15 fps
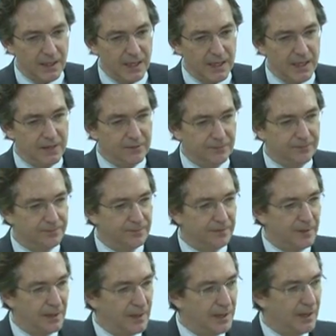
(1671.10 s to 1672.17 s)
if
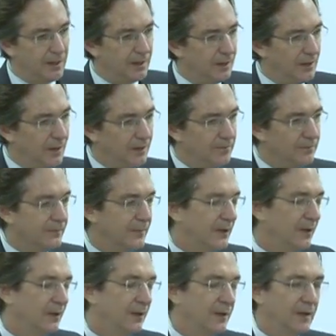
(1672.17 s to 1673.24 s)
uh,
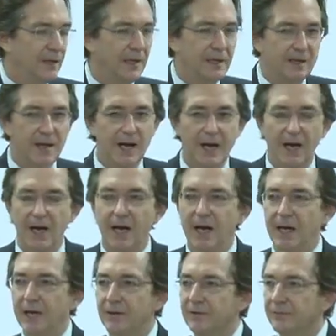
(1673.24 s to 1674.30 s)
in the
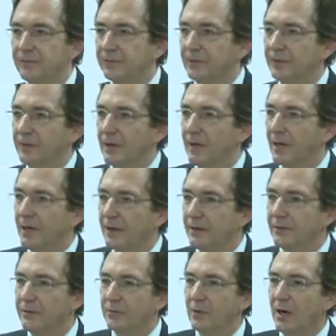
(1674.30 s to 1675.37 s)
hive, uh,
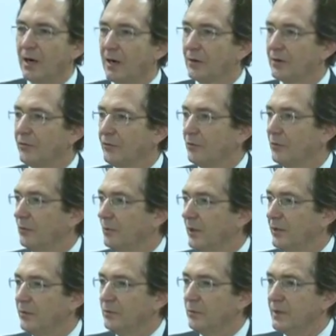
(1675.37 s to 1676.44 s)
you are sort of
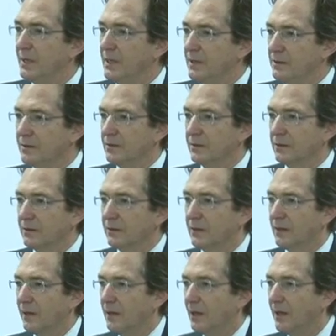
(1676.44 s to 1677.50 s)
what you eat,
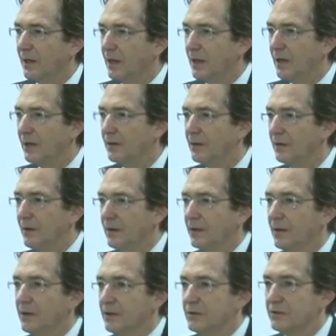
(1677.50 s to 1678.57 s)
uh, you,
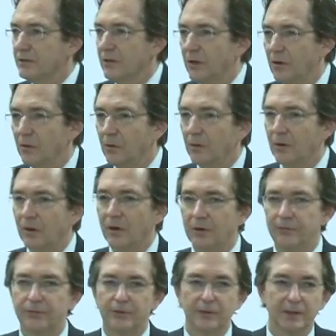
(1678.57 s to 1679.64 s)
so
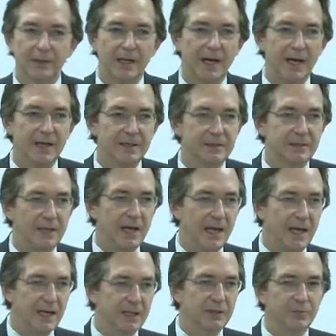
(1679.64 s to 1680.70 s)
all fertilized
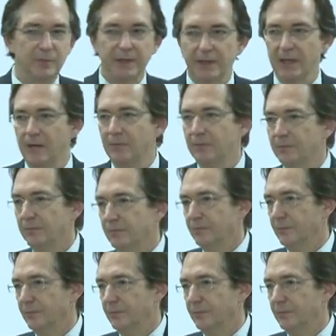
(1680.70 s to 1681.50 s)
eggs become